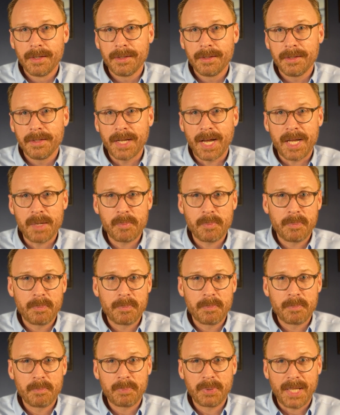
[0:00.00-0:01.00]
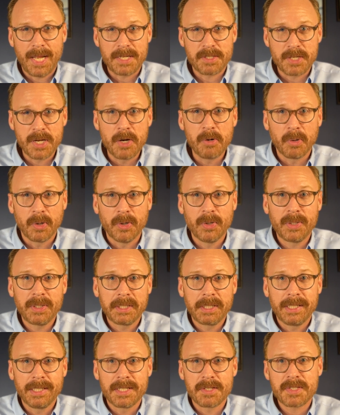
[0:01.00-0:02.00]
not plateau
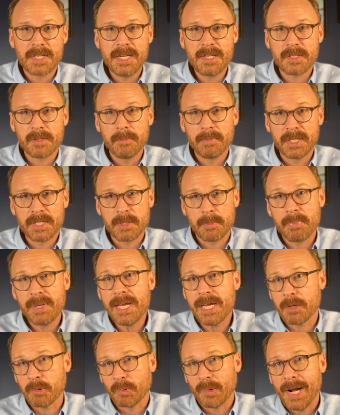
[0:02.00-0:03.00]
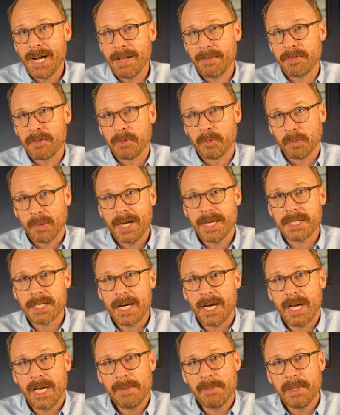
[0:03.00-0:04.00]
earlier in the season, but to peak right at the right
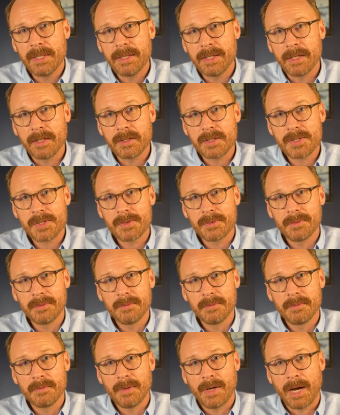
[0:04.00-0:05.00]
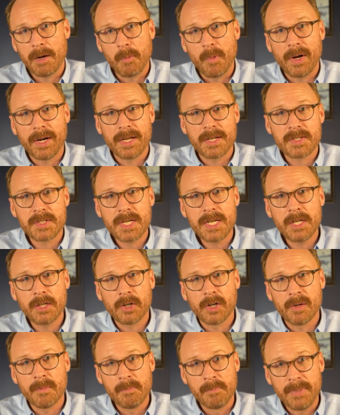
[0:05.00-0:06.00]
time, and that I wanted to see
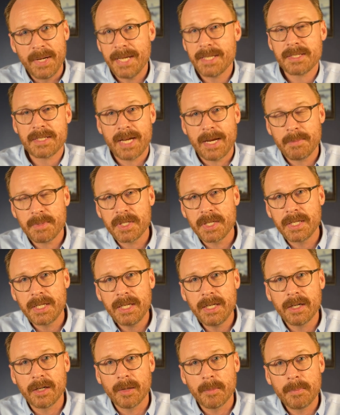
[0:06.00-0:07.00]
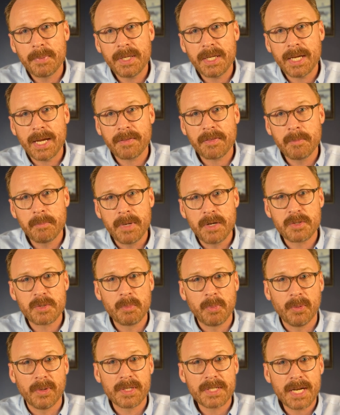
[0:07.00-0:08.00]
her best times of the year be at the most
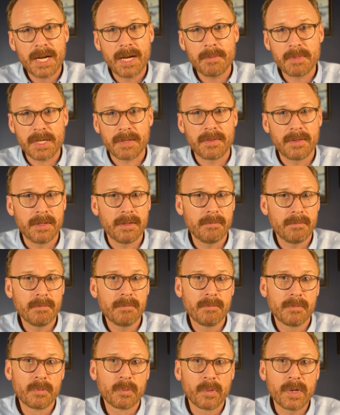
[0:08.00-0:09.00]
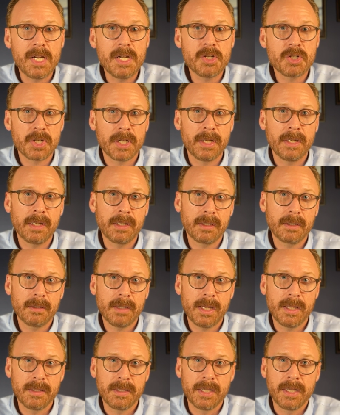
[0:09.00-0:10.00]
important times, at the region
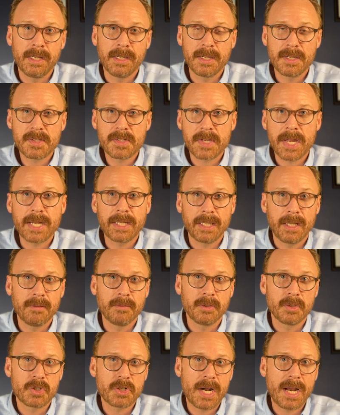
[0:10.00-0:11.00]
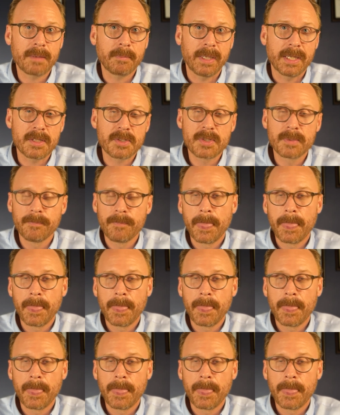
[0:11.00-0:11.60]
and then state level track meets.